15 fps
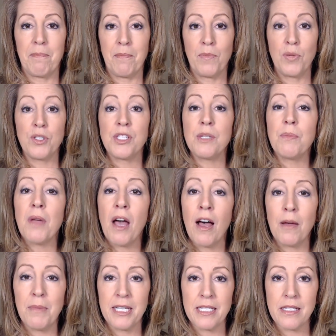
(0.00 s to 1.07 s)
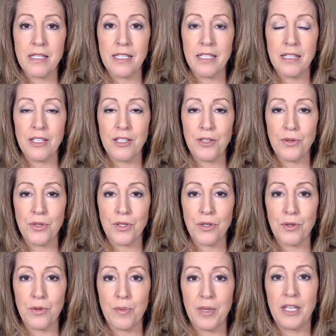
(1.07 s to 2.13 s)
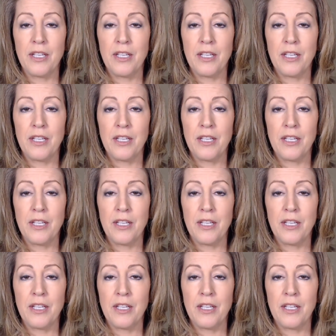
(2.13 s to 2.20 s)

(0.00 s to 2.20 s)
Put some comments in the YouTube.